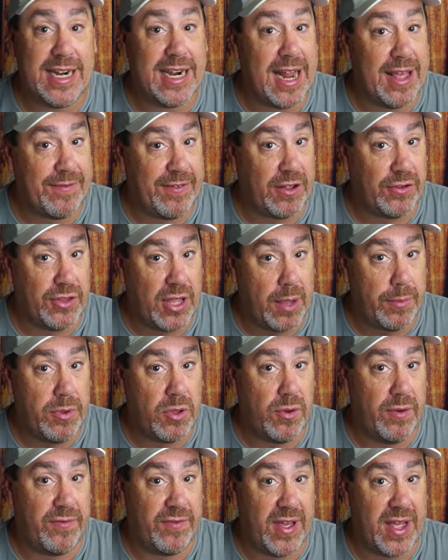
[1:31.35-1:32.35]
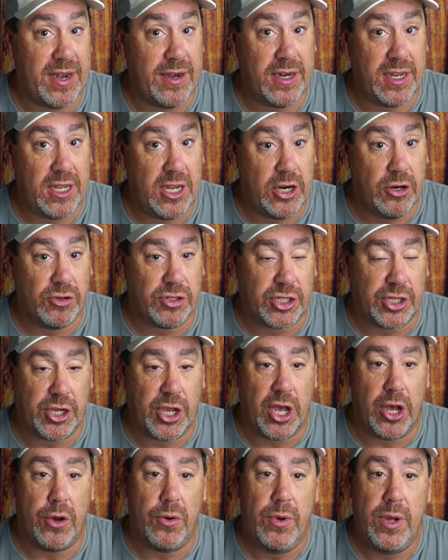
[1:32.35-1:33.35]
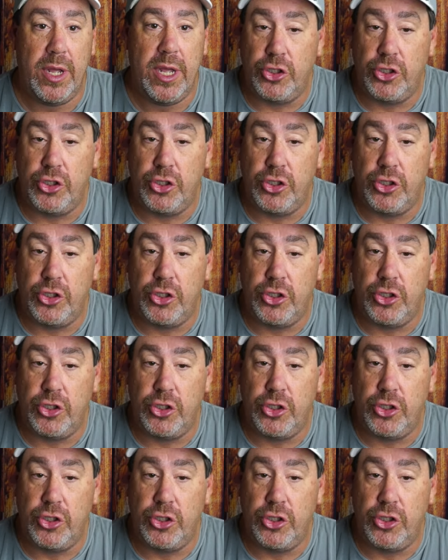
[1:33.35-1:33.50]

an FLW event years ago,